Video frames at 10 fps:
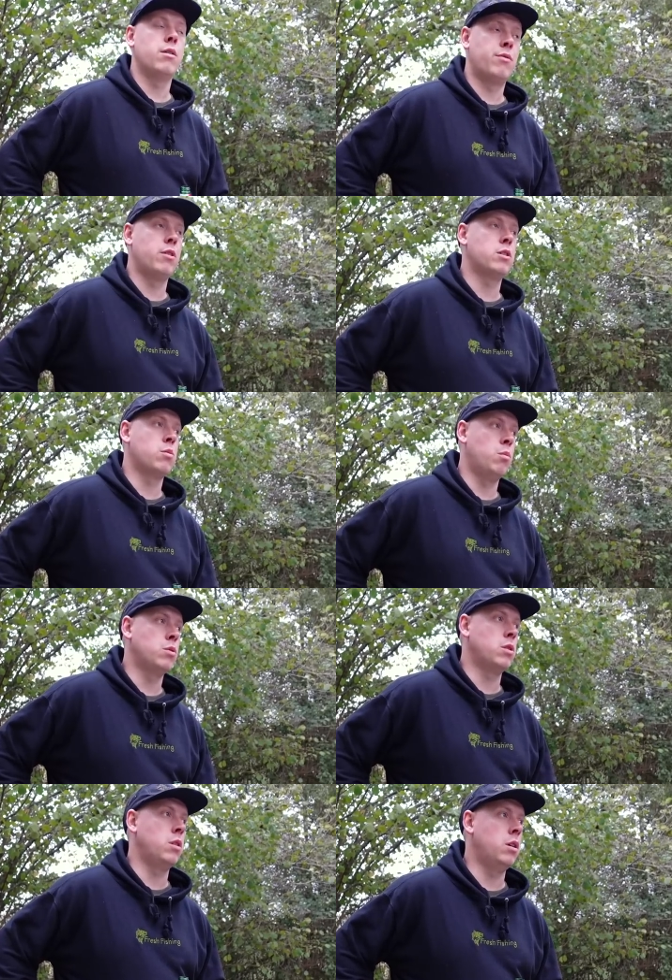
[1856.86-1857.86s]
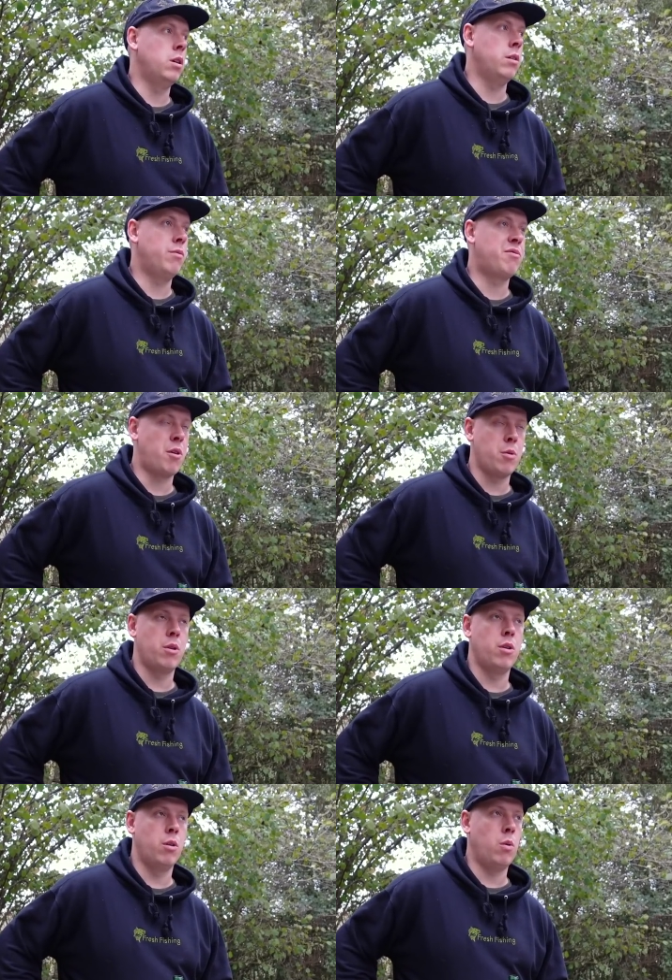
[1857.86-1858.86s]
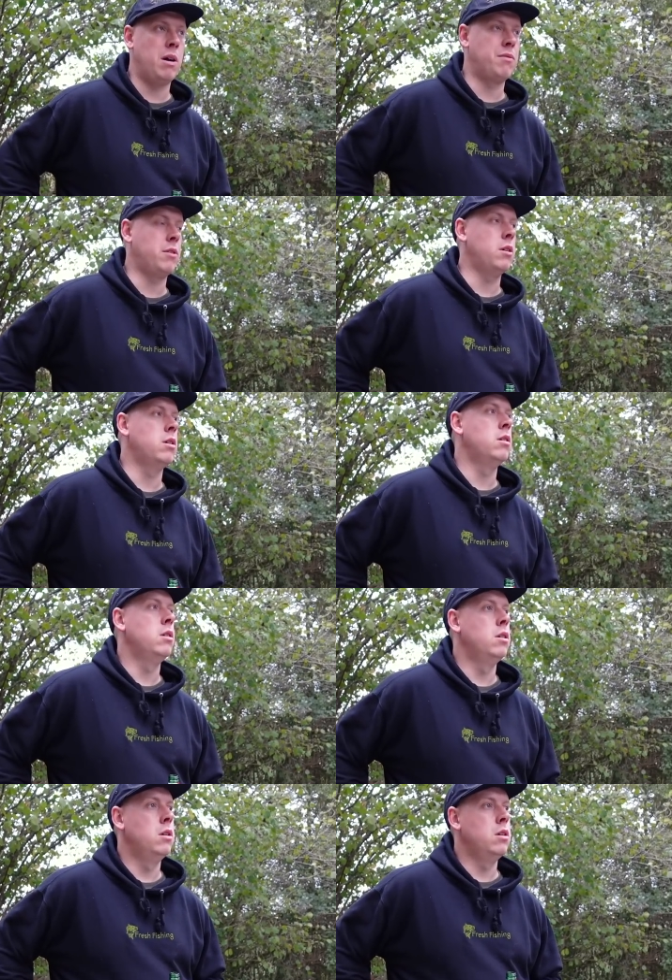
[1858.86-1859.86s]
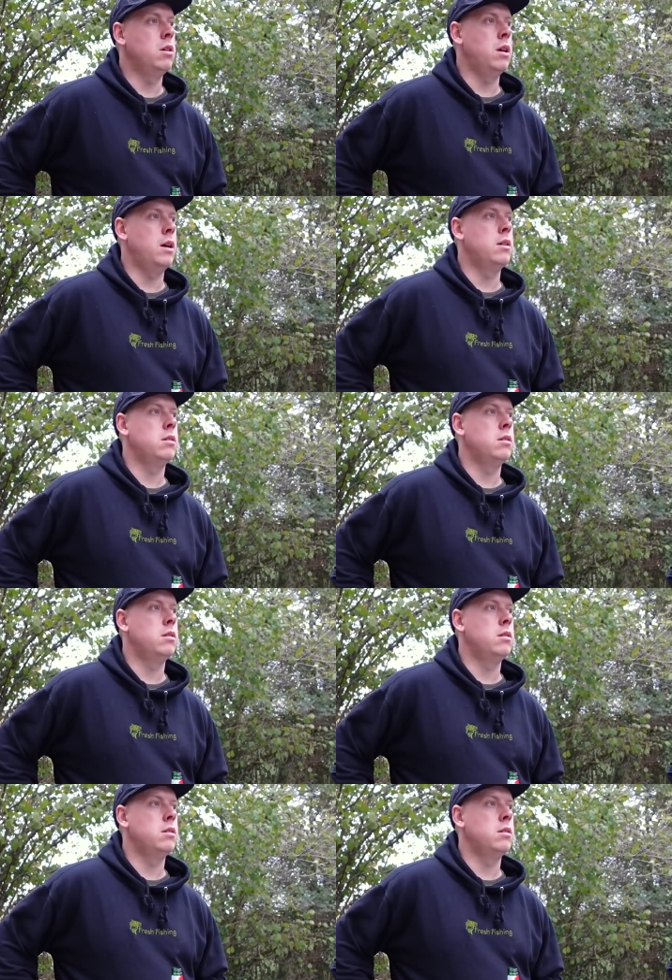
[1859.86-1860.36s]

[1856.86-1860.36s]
Yeah, your first one was Parker on a bait wafter. Fruit and nut wafter. Yeah.